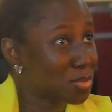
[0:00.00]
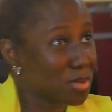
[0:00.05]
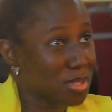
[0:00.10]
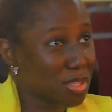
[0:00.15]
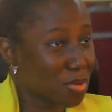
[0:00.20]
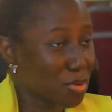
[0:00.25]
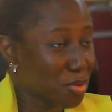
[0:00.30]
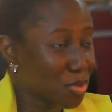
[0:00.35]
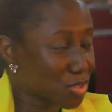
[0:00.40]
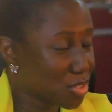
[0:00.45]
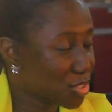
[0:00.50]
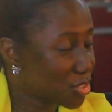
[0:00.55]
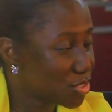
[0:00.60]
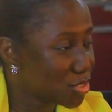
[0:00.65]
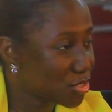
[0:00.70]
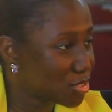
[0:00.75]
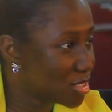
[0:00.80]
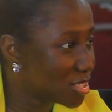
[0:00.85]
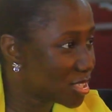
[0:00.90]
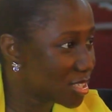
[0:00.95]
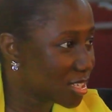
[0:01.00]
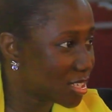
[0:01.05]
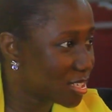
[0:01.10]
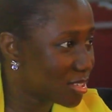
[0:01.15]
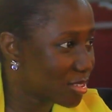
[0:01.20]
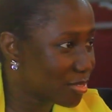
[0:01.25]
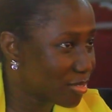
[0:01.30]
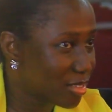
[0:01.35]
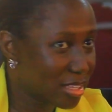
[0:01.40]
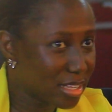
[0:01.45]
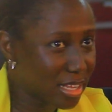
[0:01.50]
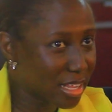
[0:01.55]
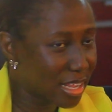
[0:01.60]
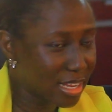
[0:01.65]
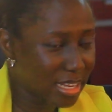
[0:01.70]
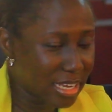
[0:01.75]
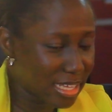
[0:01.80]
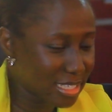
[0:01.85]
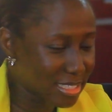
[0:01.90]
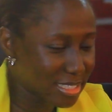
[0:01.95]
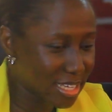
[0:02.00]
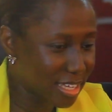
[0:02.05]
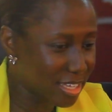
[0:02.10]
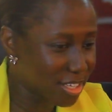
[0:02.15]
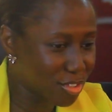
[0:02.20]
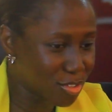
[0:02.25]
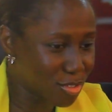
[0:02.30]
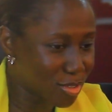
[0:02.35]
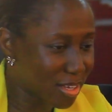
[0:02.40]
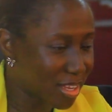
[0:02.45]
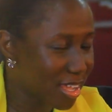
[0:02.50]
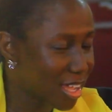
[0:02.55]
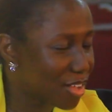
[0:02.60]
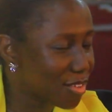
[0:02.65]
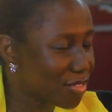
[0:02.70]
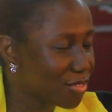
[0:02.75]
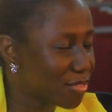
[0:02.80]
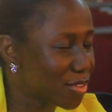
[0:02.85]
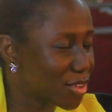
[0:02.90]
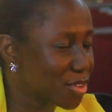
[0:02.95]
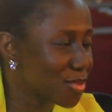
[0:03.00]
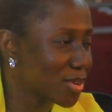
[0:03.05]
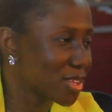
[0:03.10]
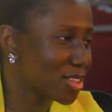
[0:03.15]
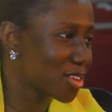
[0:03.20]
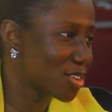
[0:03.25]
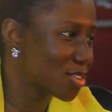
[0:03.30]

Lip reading: were the courses you did later in your life when you were in the